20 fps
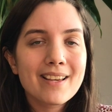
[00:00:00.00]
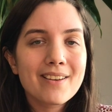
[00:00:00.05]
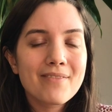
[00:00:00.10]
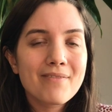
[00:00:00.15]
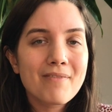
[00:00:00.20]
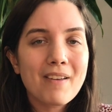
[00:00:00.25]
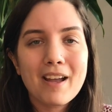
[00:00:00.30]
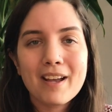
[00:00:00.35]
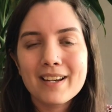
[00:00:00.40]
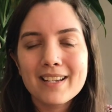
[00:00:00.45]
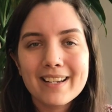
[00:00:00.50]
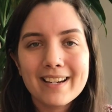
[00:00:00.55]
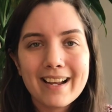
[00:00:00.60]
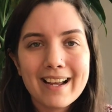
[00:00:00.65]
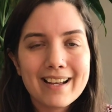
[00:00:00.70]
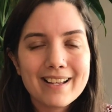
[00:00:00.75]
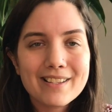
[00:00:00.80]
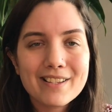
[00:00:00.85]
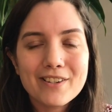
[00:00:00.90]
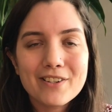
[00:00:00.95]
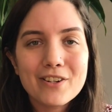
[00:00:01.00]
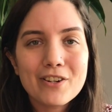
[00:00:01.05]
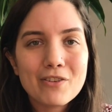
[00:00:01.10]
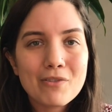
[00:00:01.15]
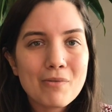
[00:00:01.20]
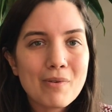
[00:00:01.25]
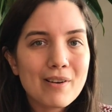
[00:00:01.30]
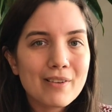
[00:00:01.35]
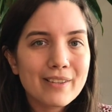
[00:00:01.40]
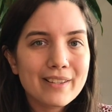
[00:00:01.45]
effect it has on your
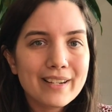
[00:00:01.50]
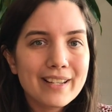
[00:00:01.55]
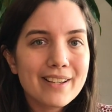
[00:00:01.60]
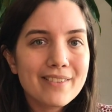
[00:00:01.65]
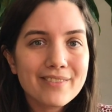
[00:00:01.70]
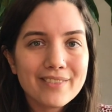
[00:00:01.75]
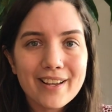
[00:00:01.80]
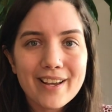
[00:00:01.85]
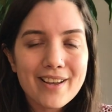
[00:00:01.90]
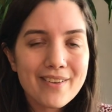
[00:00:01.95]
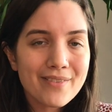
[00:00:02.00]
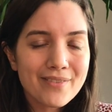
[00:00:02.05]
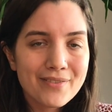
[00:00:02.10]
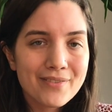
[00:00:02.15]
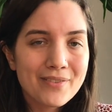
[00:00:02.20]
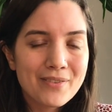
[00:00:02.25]
quality of life.